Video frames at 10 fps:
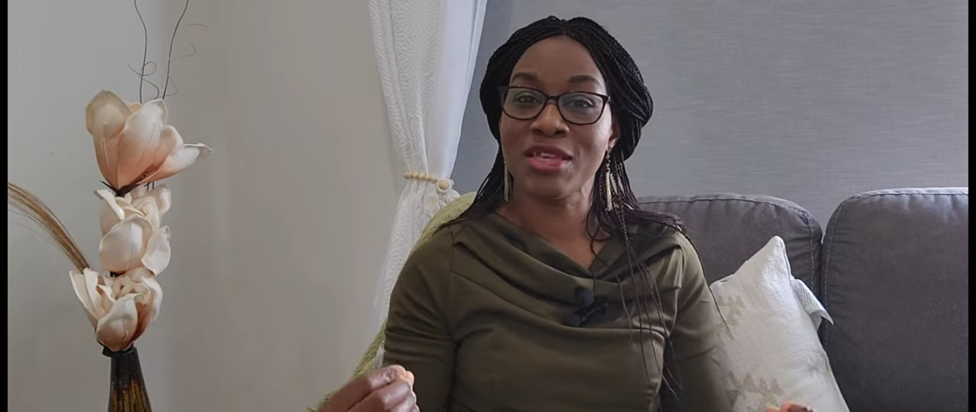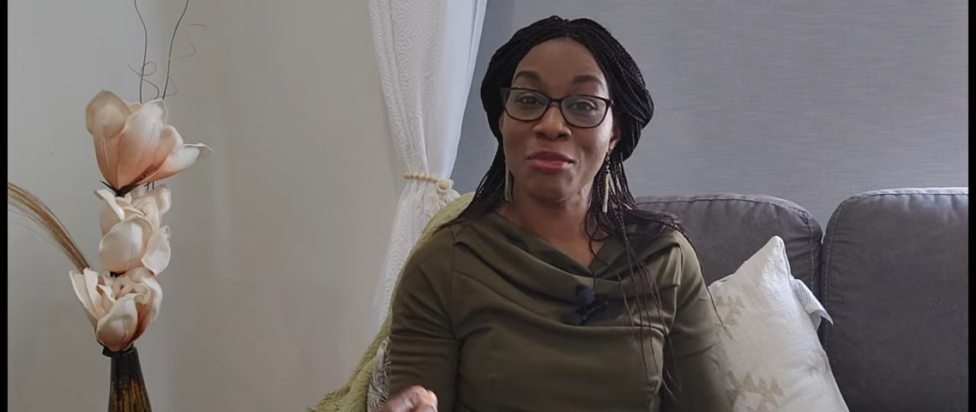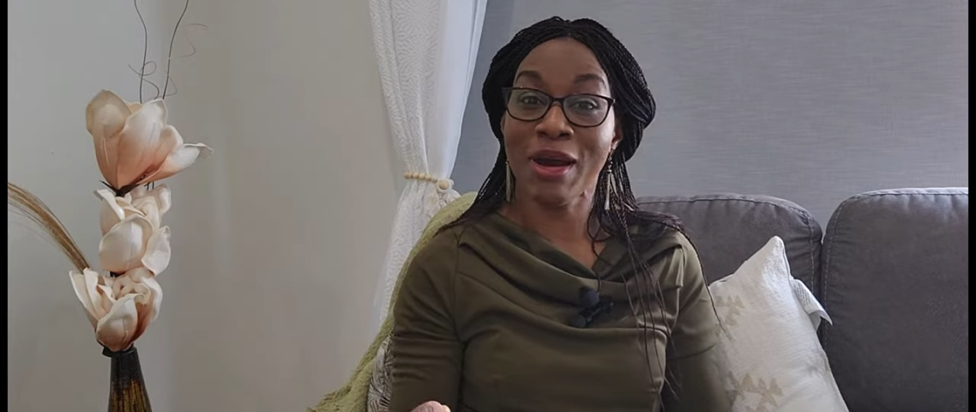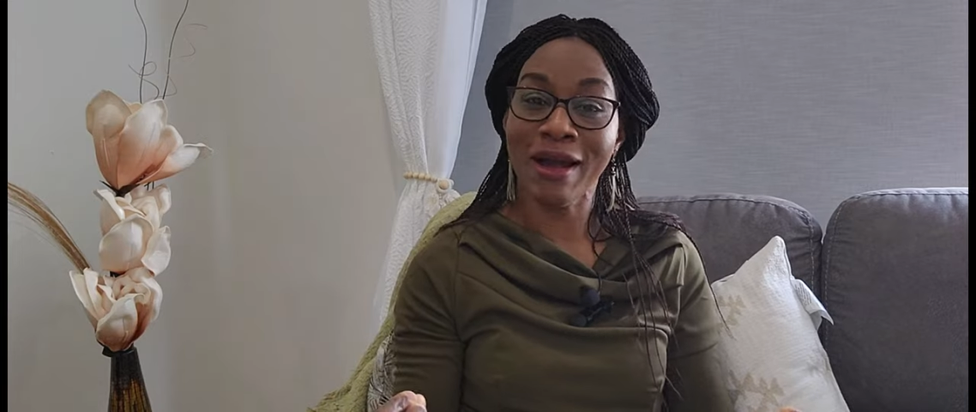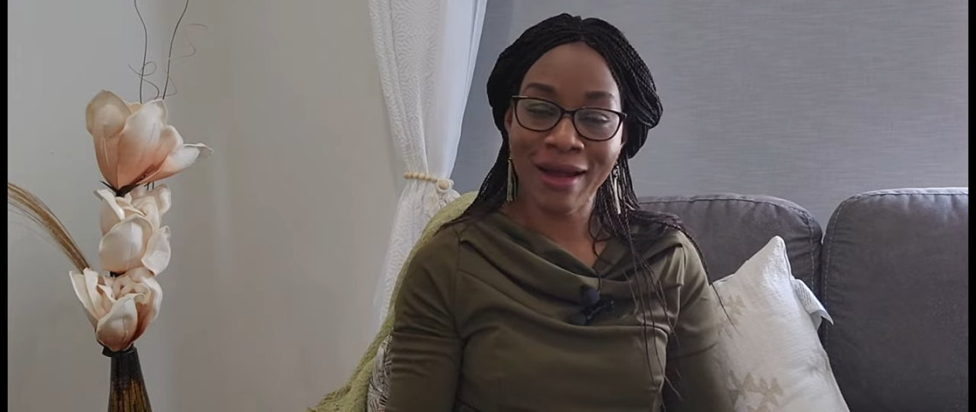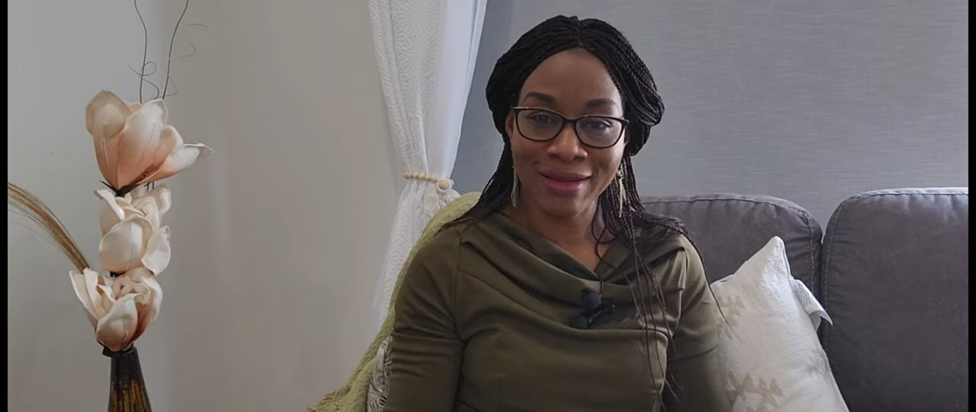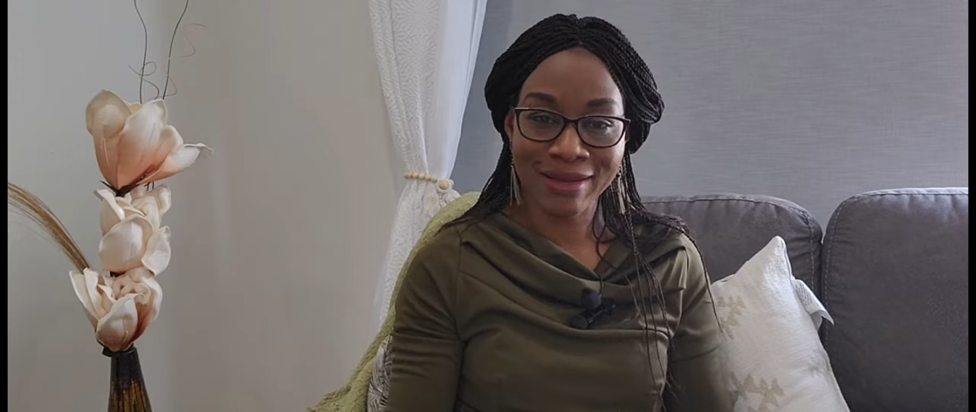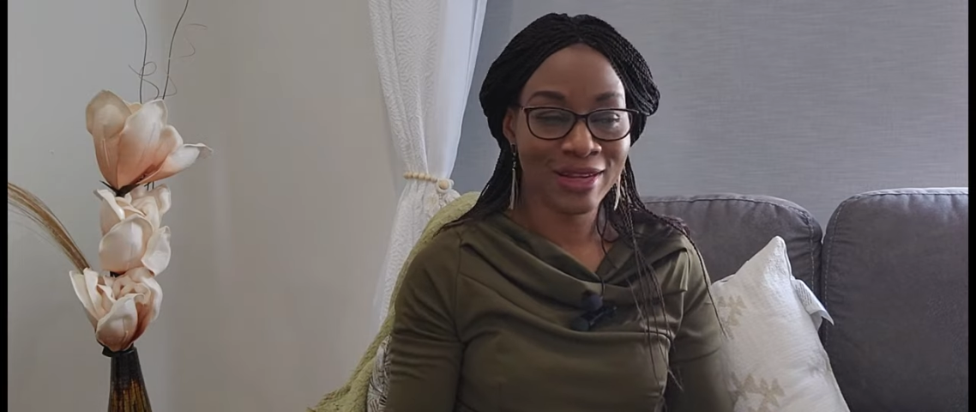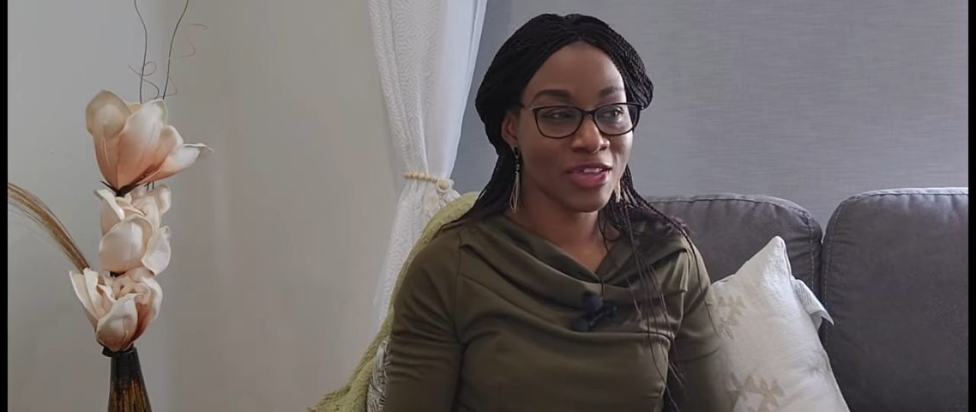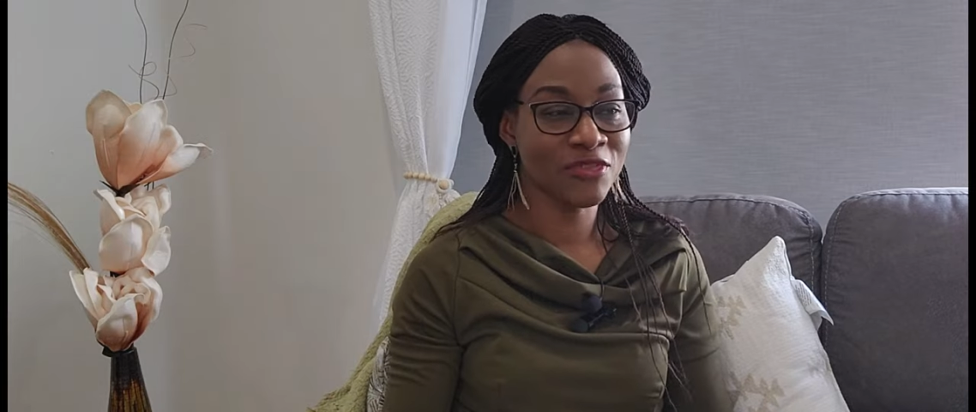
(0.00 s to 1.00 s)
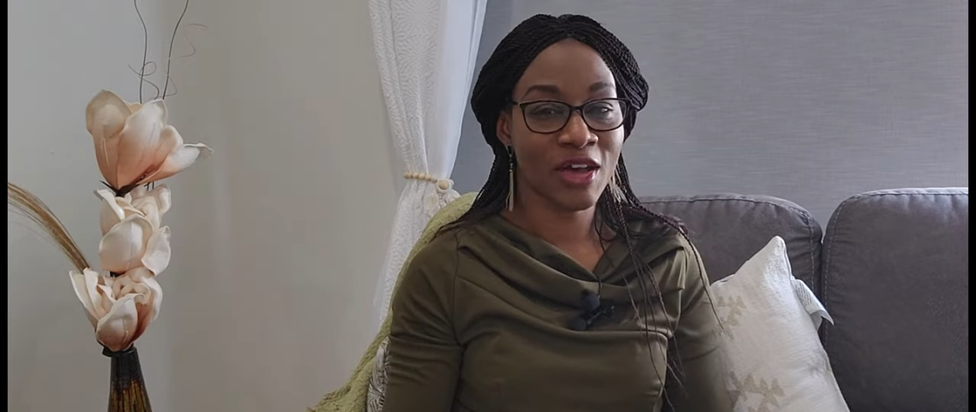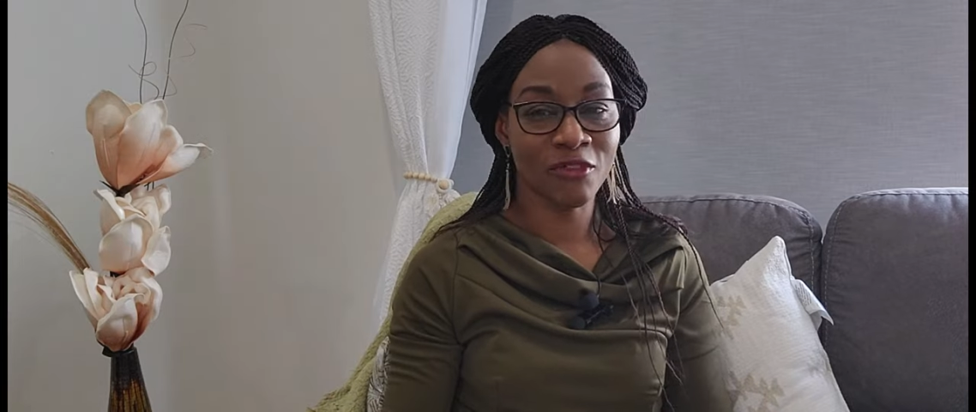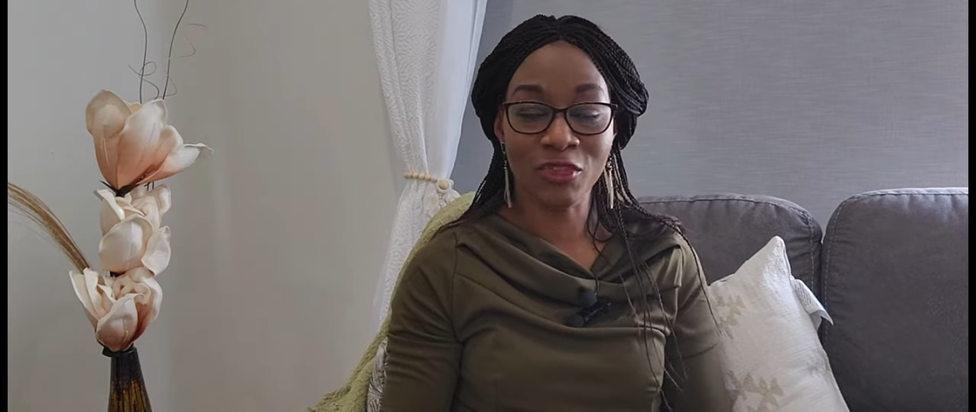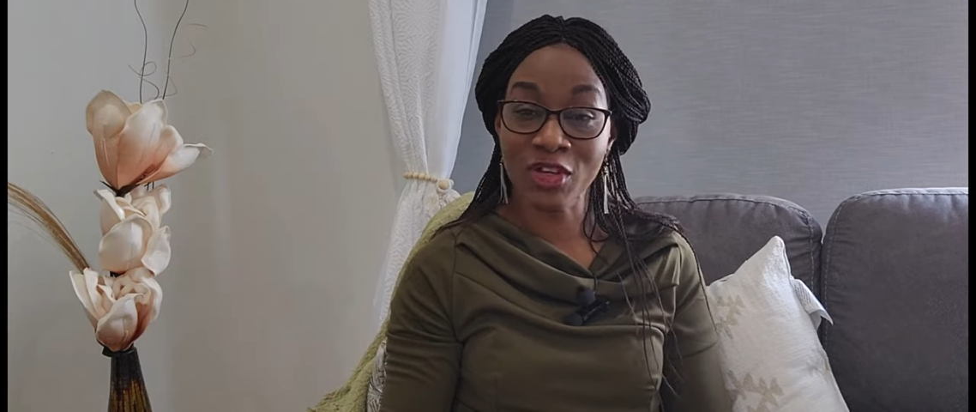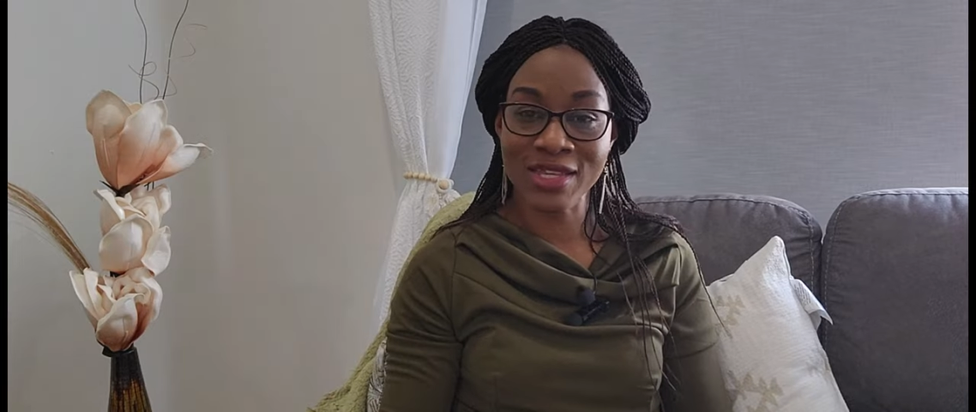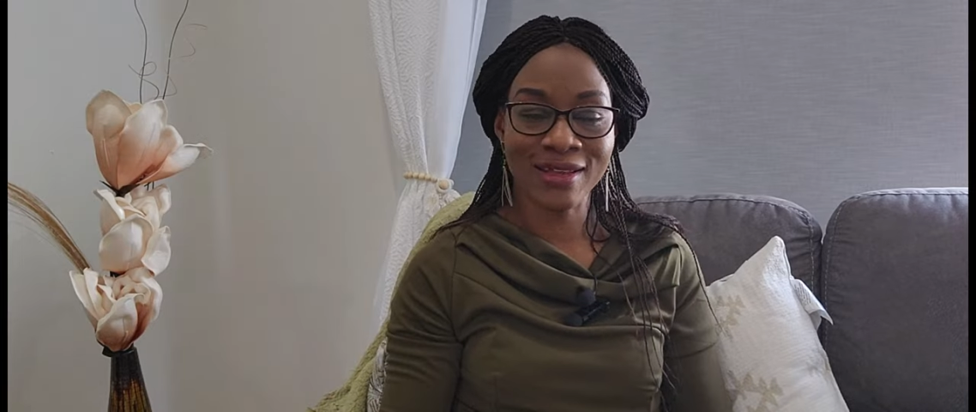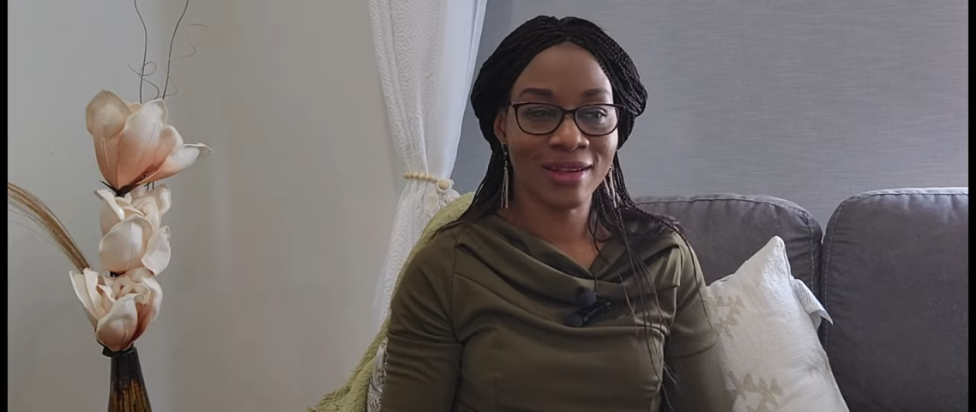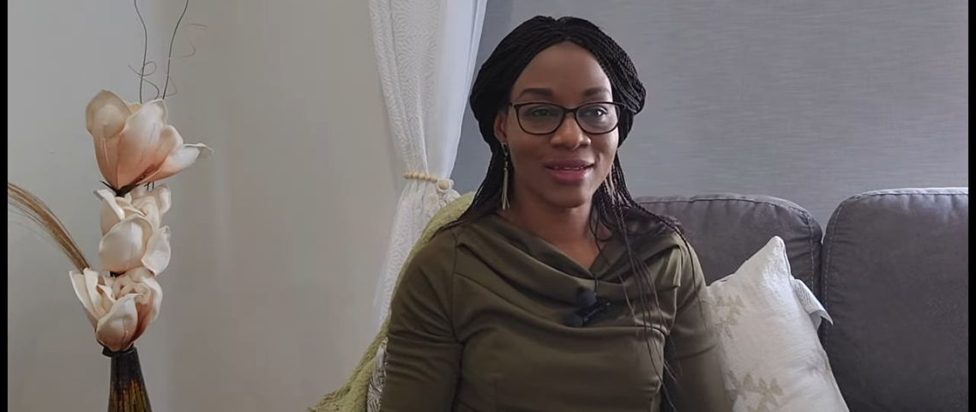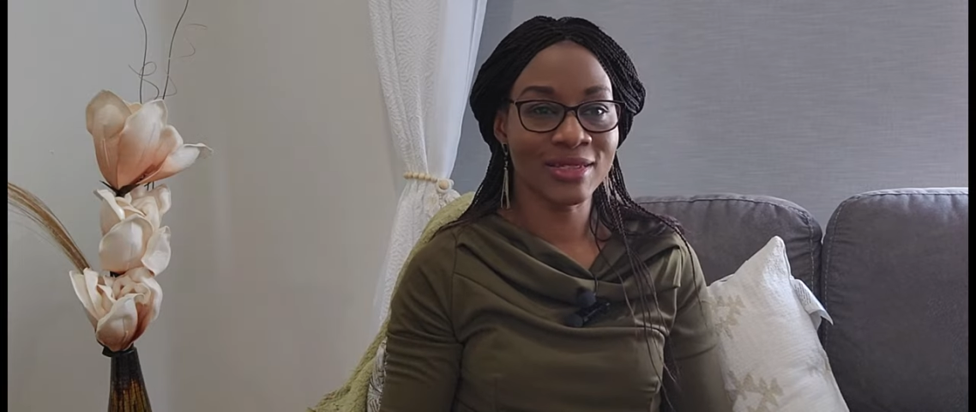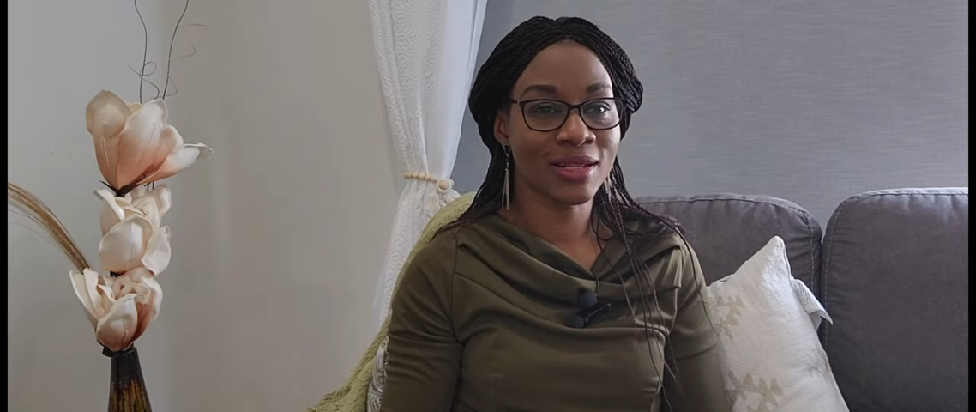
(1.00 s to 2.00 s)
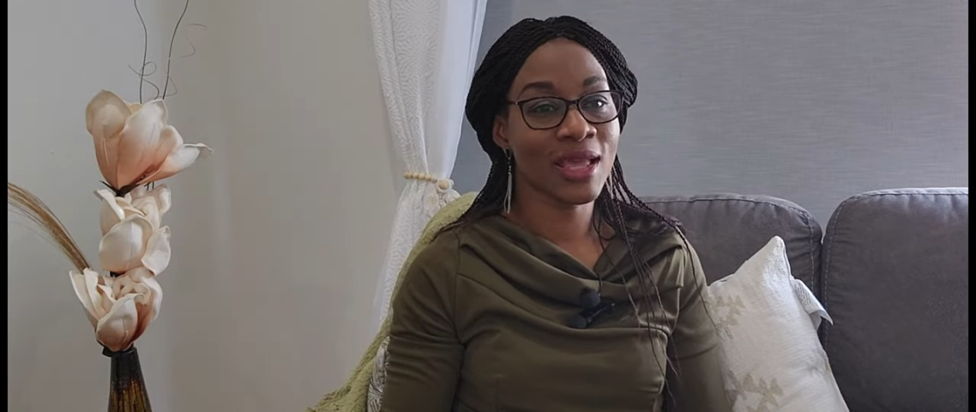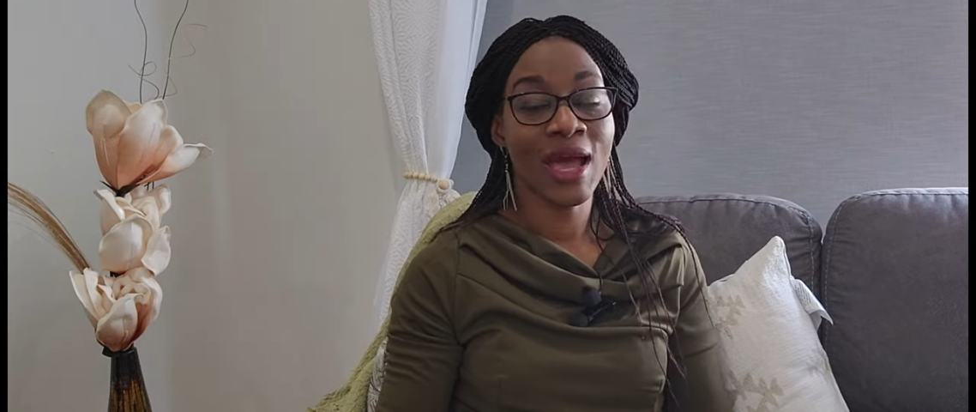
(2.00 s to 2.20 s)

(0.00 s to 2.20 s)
about Canada if you have not yet landed.